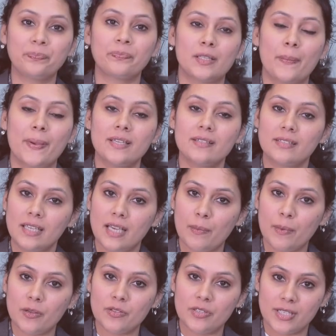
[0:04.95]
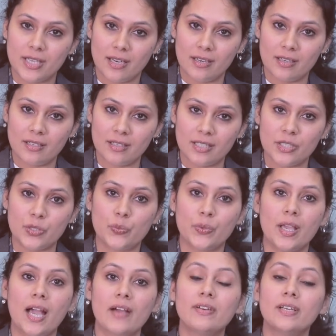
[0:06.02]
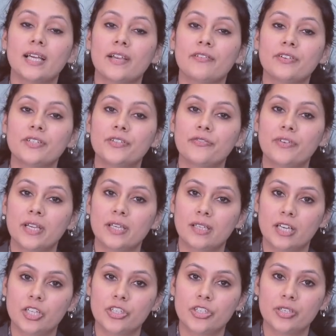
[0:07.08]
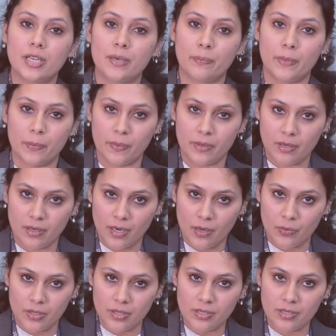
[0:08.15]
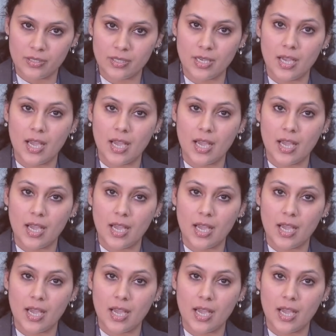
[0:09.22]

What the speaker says: The best thing about Stellar is we have a diversified culture and people around us.